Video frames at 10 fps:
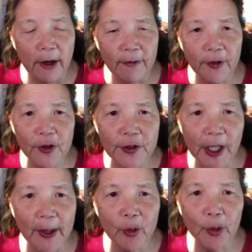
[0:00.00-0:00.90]
First,
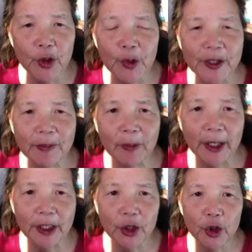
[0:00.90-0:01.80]
I'm going to
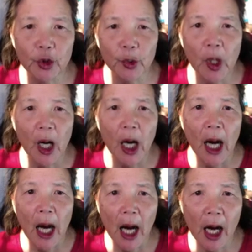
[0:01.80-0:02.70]
explain to you
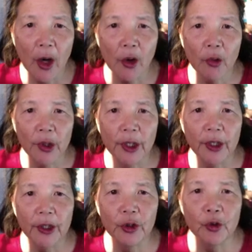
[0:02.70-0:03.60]
how
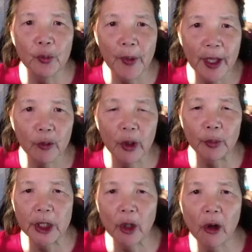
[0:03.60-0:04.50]
you make what
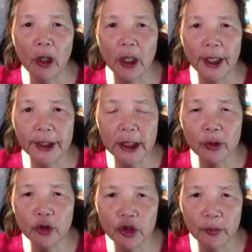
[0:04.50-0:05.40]
we call a
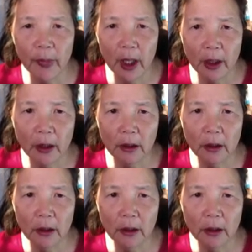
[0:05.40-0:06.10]
dilution bottle.